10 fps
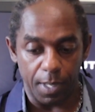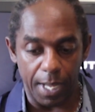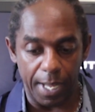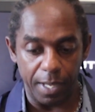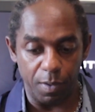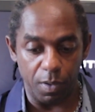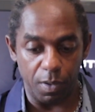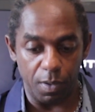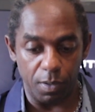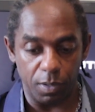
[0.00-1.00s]

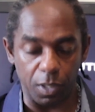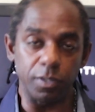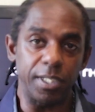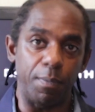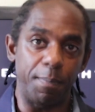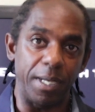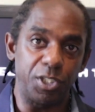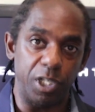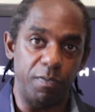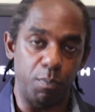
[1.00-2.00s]
contact with my
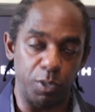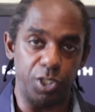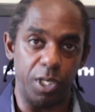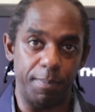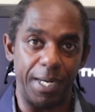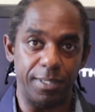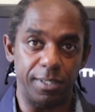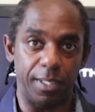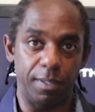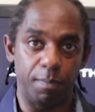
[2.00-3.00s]
children was
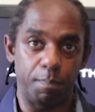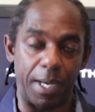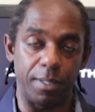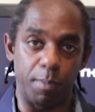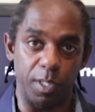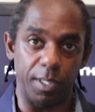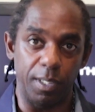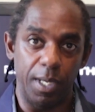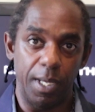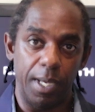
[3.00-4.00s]
terminated by the mother.
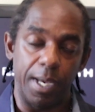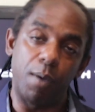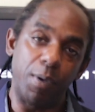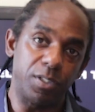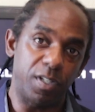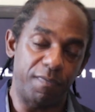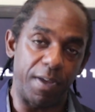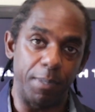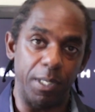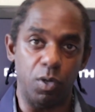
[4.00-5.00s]
I went to the
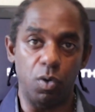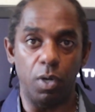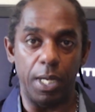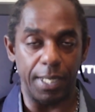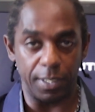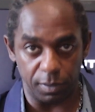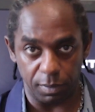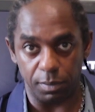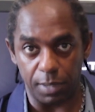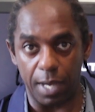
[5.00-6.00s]
family court, and
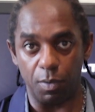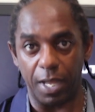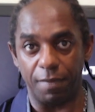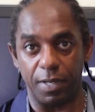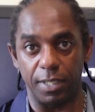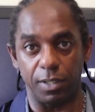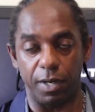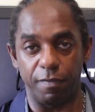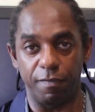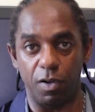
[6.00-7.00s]
that's how Cafcass
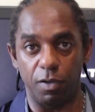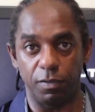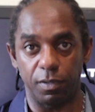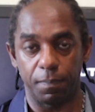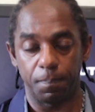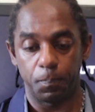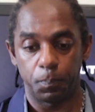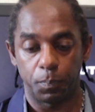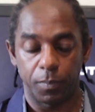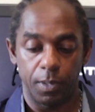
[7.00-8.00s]
got involved.
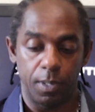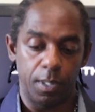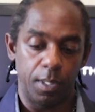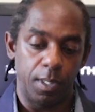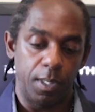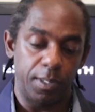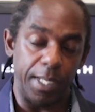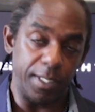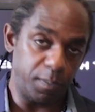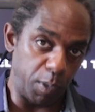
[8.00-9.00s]

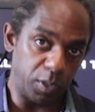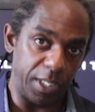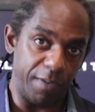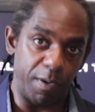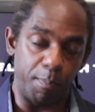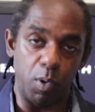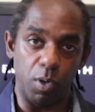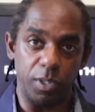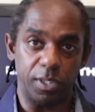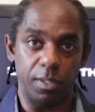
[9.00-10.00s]
They're supposed to give
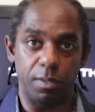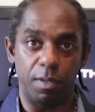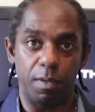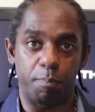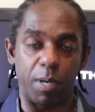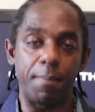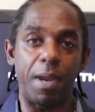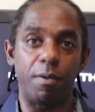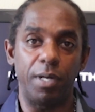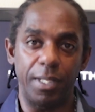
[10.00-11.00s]
reports, and
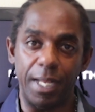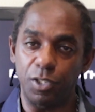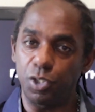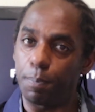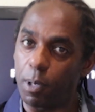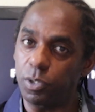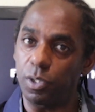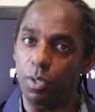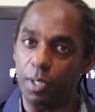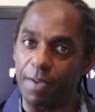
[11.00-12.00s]
primarily they're supposed to
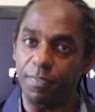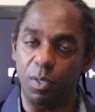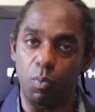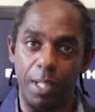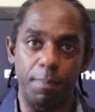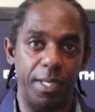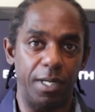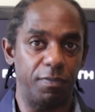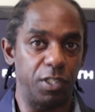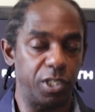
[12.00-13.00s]
look after the well-being
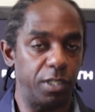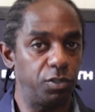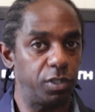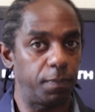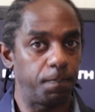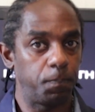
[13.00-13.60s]
of the children.